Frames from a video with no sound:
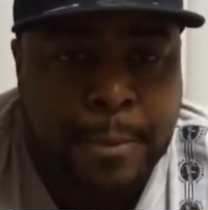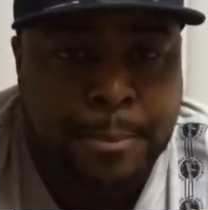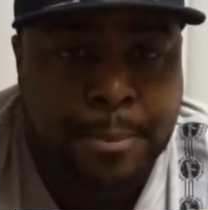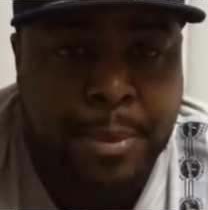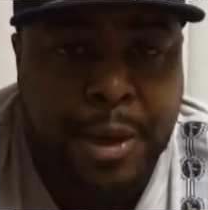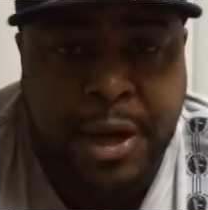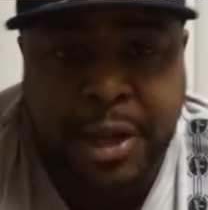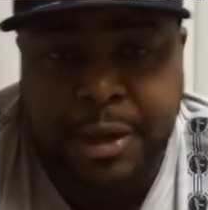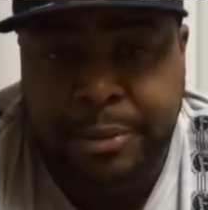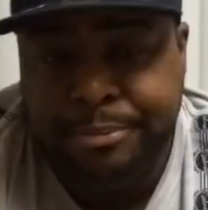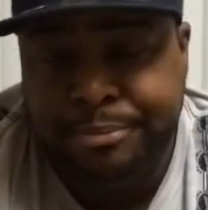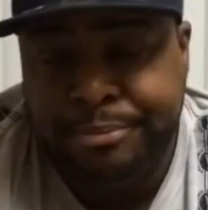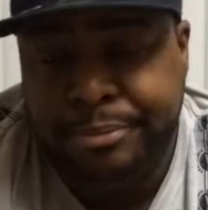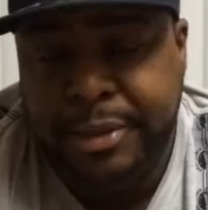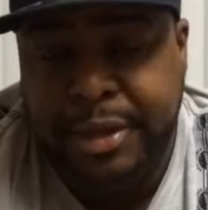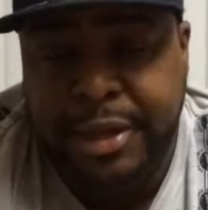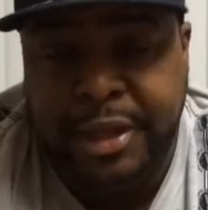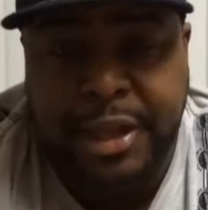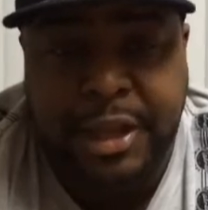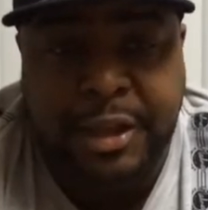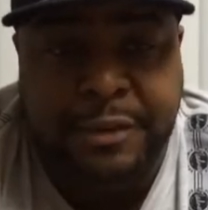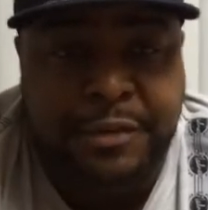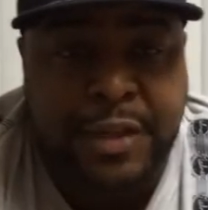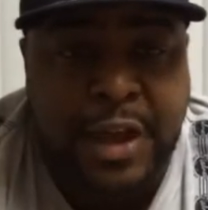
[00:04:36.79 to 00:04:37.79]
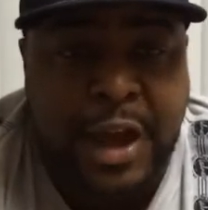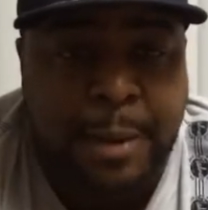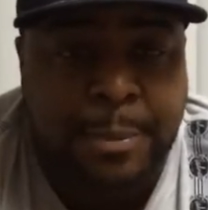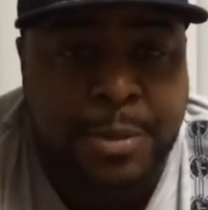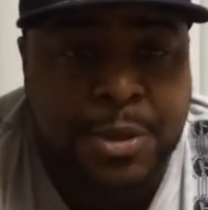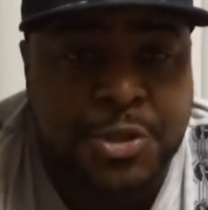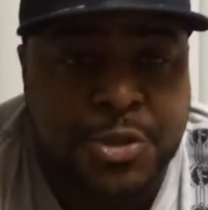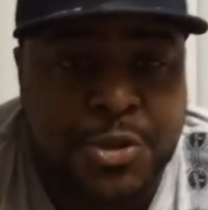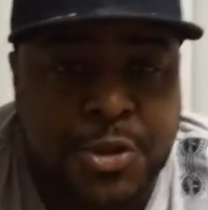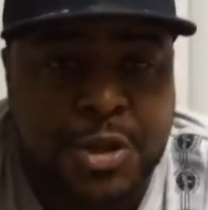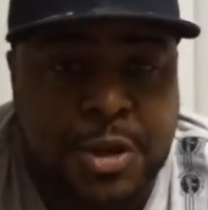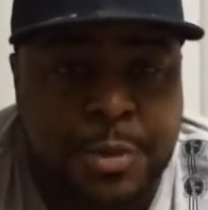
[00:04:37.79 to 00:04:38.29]
But if the
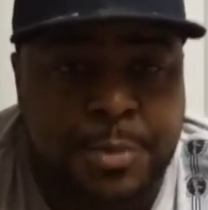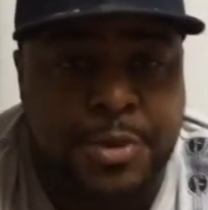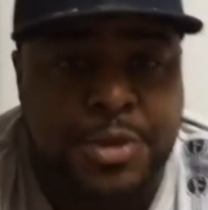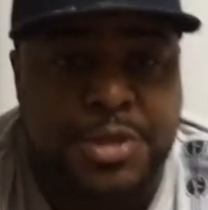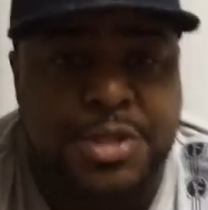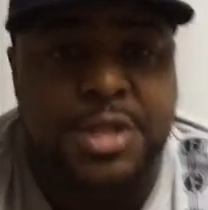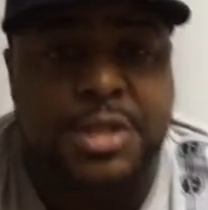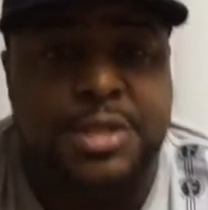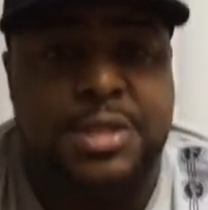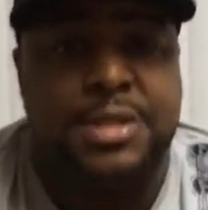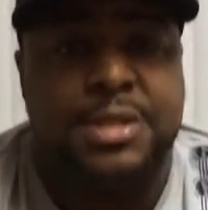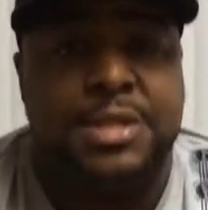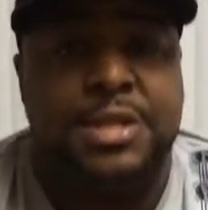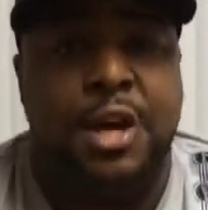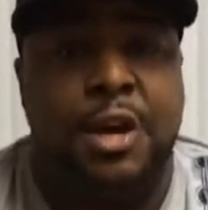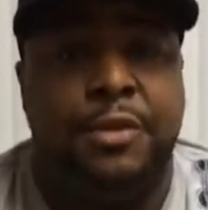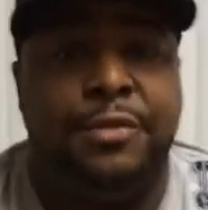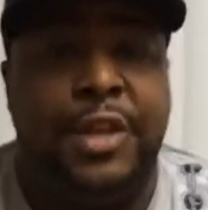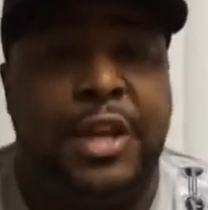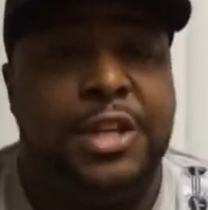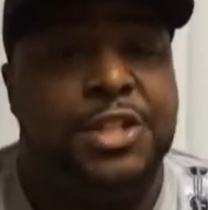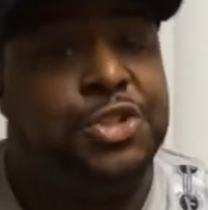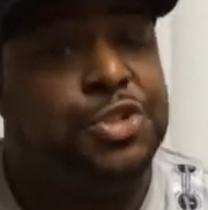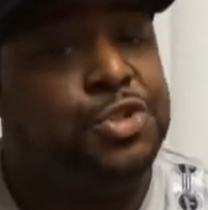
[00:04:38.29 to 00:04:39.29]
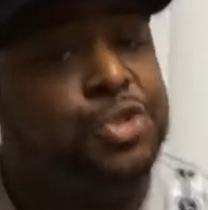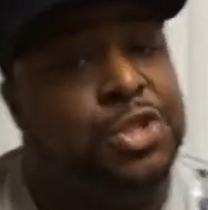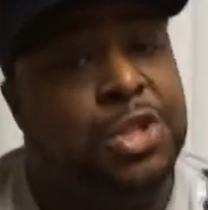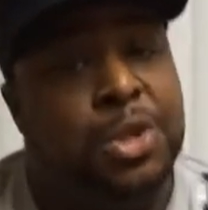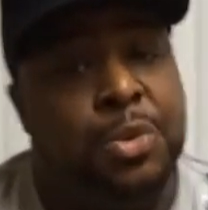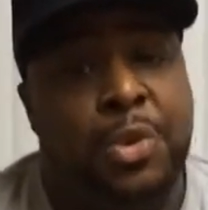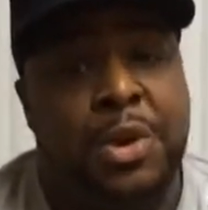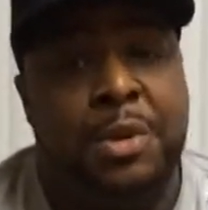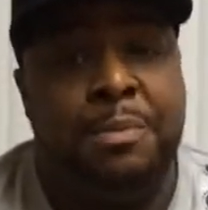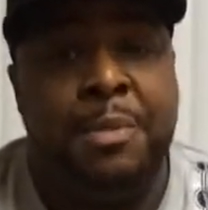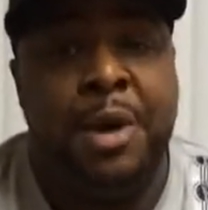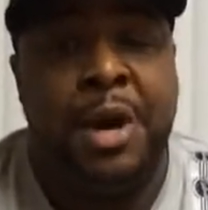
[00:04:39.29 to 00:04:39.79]
opportunity presents itself, that's usually
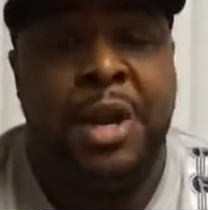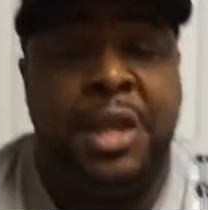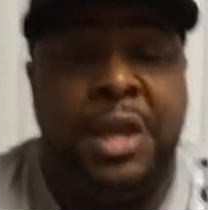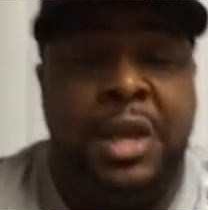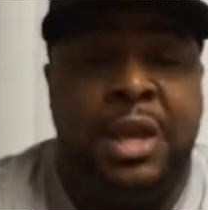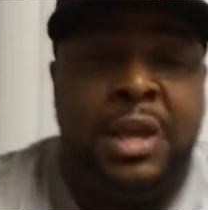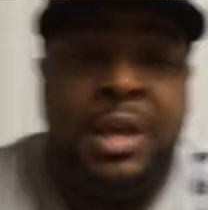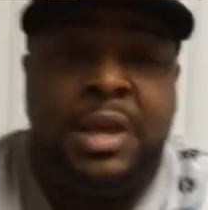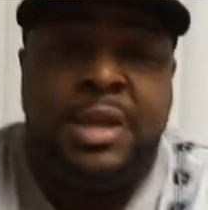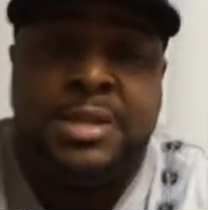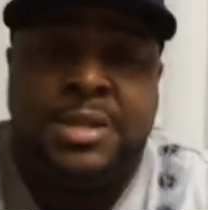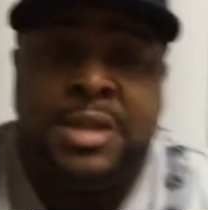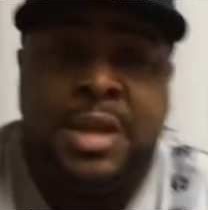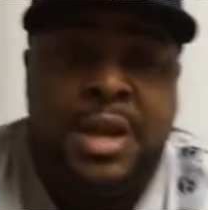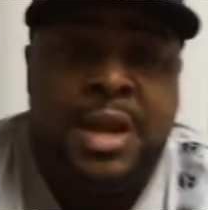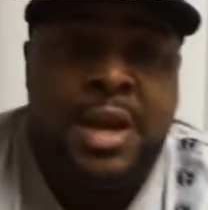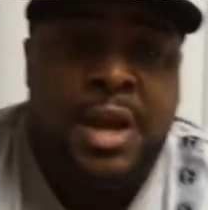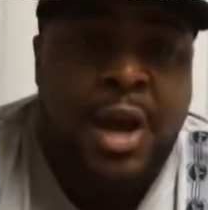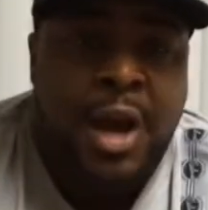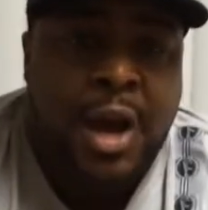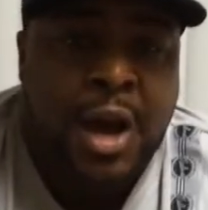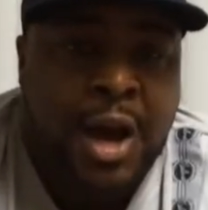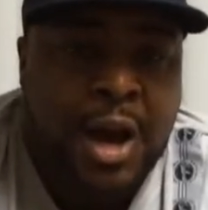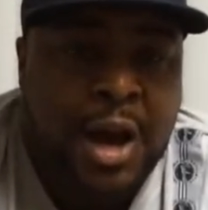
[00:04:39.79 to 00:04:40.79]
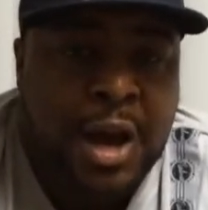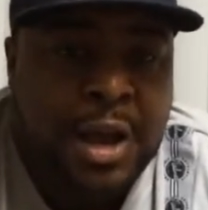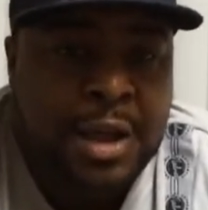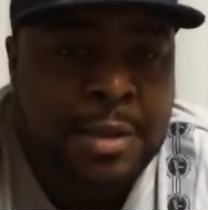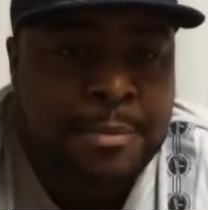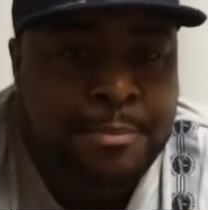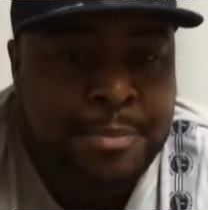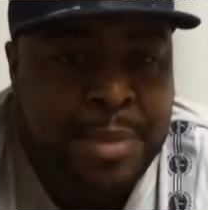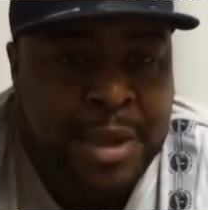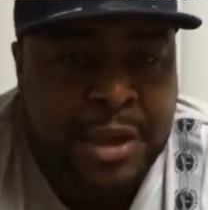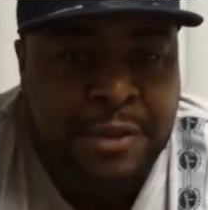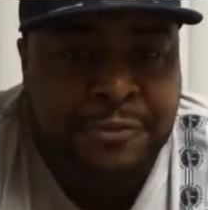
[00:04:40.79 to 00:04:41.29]
where money is
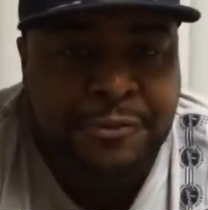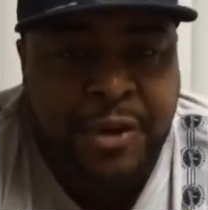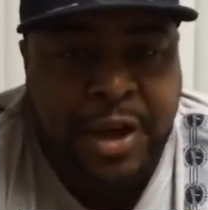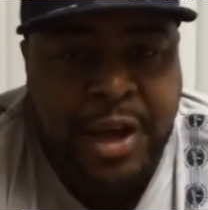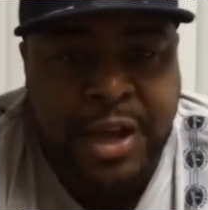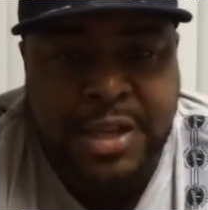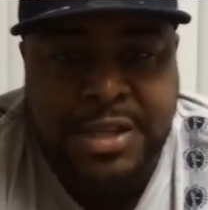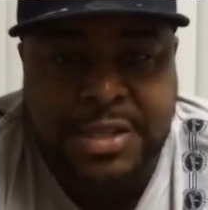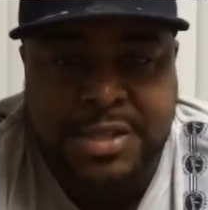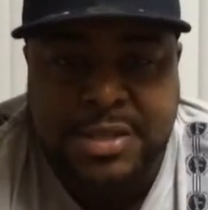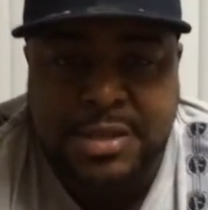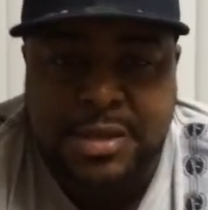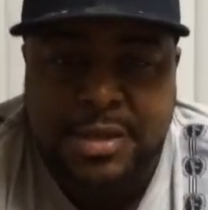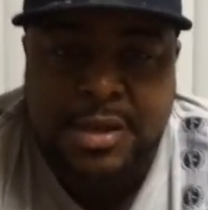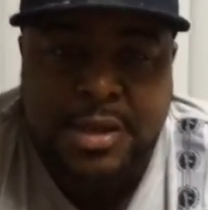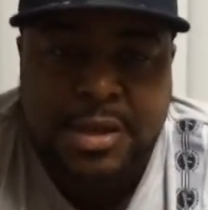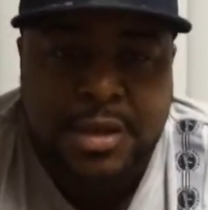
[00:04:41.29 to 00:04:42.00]
in big fights.